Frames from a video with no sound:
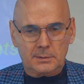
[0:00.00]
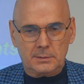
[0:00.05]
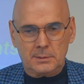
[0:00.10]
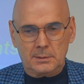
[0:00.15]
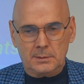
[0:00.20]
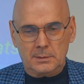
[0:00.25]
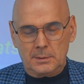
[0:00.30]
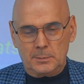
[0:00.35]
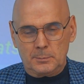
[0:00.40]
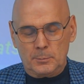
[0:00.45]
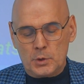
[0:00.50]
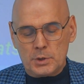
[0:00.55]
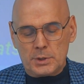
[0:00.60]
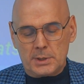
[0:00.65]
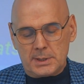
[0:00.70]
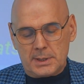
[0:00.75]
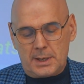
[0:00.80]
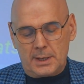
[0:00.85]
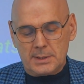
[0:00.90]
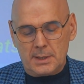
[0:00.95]
values,
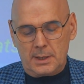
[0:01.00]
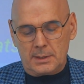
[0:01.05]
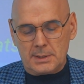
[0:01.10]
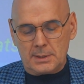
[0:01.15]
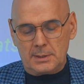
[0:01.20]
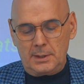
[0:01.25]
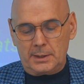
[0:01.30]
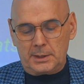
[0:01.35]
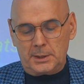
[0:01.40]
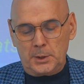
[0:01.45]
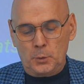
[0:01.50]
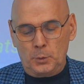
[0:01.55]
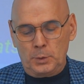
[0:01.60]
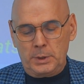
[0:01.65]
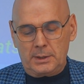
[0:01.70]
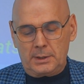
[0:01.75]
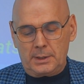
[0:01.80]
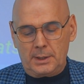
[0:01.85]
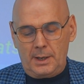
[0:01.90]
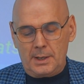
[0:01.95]

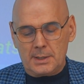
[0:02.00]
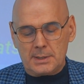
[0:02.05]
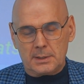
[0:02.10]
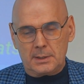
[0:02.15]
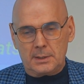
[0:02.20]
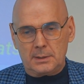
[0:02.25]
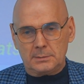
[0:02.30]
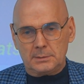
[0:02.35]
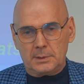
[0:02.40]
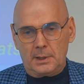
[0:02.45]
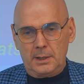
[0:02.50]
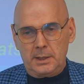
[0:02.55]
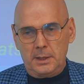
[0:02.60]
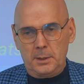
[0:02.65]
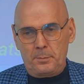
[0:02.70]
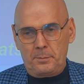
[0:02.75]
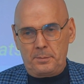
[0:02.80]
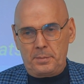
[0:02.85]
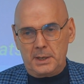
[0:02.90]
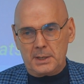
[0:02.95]
or
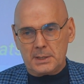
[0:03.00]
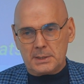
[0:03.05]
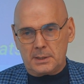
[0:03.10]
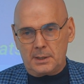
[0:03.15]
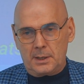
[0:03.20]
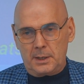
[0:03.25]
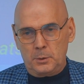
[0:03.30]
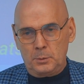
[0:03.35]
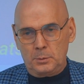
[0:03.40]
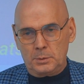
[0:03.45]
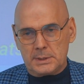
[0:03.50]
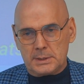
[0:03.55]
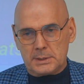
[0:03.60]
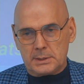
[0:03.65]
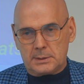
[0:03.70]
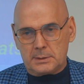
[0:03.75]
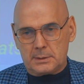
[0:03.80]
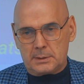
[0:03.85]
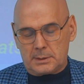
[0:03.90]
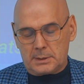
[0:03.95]
golden toilets,
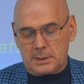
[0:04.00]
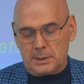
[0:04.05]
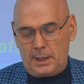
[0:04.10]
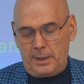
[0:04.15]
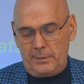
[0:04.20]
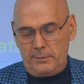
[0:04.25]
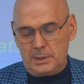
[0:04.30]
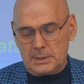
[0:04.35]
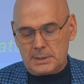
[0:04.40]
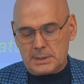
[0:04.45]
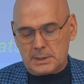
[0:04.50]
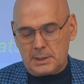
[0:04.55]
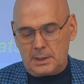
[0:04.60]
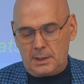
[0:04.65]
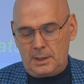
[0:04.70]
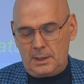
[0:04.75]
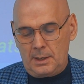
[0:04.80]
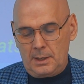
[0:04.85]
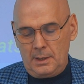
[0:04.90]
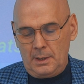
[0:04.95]
cease to be
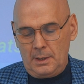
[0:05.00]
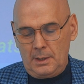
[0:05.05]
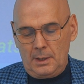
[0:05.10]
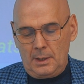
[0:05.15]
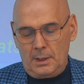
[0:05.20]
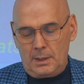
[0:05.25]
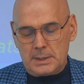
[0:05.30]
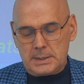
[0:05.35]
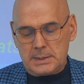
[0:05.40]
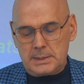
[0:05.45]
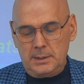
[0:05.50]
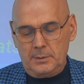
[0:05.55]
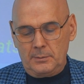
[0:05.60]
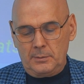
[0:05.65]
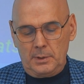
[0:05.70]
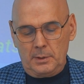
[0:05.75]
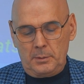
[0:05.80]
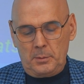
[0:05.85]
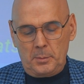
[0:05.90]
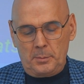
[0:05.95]
symbols of
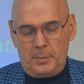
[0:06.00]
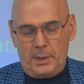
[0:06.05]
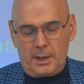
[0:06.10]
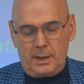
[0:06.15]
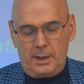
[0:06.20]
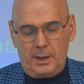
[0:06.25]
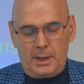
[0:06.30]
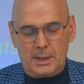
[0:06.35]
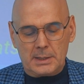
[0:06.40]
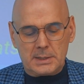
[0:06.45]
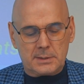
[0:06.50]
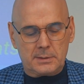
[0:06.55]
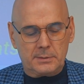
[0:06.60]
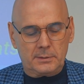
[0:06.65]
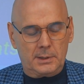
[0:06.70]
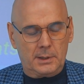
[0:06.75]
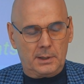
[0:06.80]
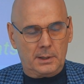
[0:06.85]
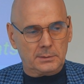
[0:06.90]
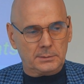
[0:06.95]
wealth
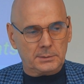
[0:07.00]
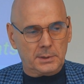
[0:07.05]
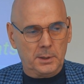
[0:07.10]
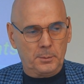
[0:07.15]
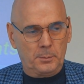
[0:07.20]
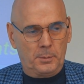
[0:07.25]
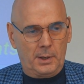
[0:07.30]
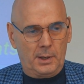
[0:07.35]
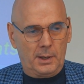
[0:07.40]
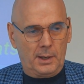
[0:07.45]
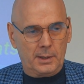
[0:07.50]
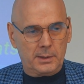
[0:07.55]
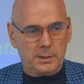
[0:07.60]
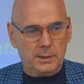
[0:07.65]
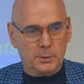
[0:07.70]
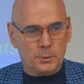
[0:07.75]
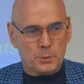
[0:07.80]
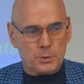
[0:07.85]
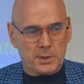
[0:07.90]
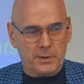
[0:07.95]
because they
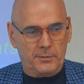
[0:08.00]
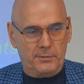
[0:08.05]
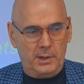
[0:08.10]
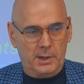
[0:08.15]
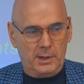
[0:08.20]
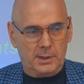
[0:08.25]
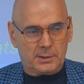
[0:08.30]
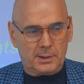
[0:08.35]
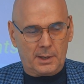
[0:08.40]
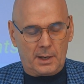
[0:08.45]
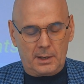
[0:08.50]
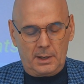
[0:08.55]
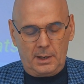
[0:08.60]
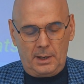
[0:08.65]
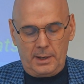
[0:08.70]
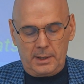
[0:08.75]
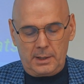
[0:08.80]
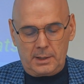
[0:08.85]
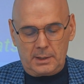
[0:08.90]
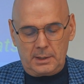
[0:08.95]
already
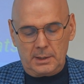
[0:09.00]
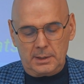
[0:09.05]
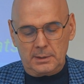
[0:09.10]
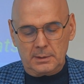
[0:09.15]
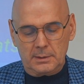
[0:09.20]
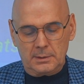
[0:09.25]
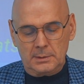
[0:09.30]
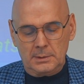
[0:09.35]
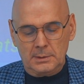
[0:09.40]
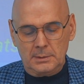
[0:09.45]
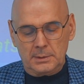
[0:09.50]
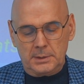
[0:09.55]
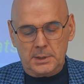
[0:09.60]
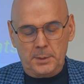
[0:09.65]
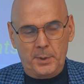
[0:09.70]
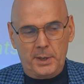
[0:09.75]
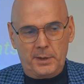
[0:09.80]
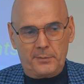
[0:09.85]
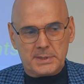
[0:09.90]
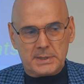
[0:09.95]
are
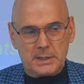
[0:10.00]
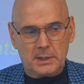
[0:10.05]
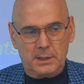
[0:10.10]
archaic.